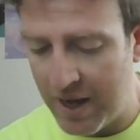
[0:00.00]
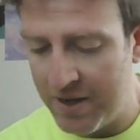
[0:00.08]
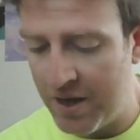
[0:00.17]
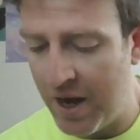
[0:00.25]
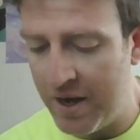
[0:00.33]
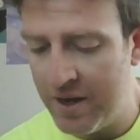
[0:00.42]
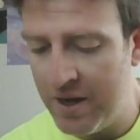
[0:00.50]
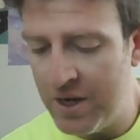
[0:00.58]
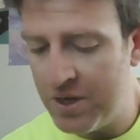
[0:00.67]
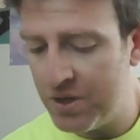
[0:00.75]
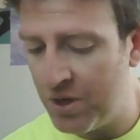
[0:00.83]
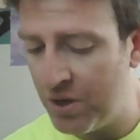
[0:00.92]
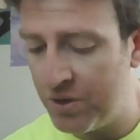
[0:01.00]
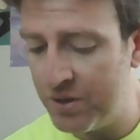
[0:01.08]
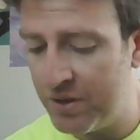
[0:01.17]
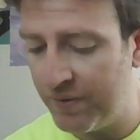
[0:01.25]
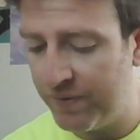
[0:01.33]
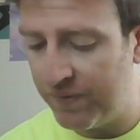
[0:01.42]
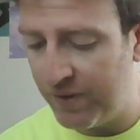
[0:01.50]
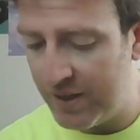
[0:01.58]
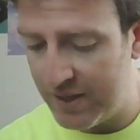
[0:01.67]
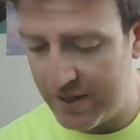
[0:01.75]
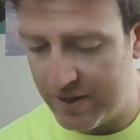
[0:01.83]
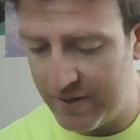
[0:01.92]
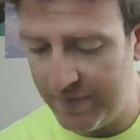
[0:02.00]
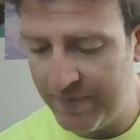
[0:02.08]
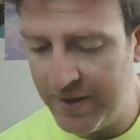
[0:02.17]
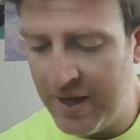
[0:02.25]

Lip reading: and not turned to flee.